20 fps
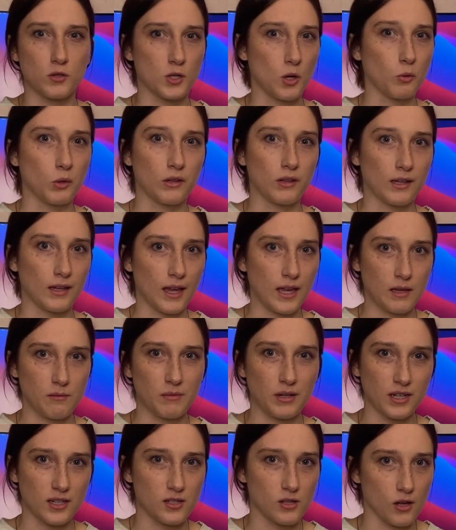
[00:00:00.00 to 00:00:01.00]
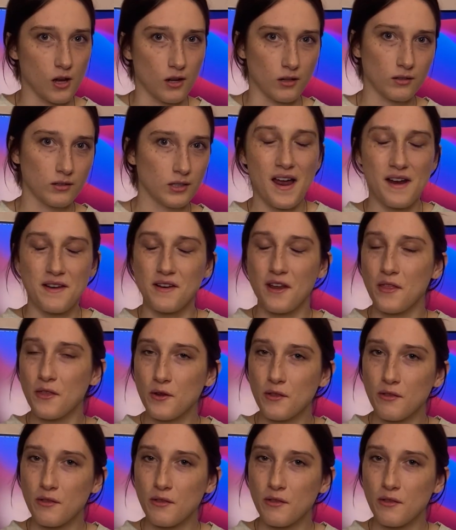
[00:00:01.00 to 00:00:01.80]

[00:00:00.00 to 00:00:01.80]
only like 8 minutes long. Another